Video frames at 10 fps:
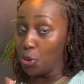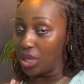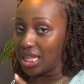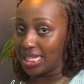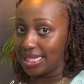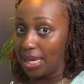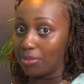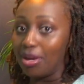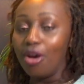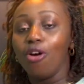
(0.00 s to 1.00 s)
look the
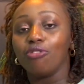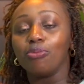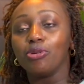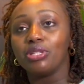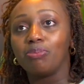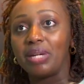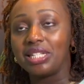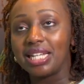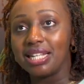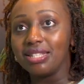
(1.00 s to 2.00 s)
same. For most
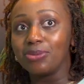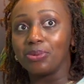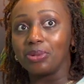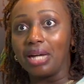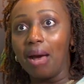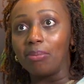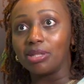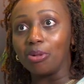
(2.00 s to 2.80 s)
patients who will come and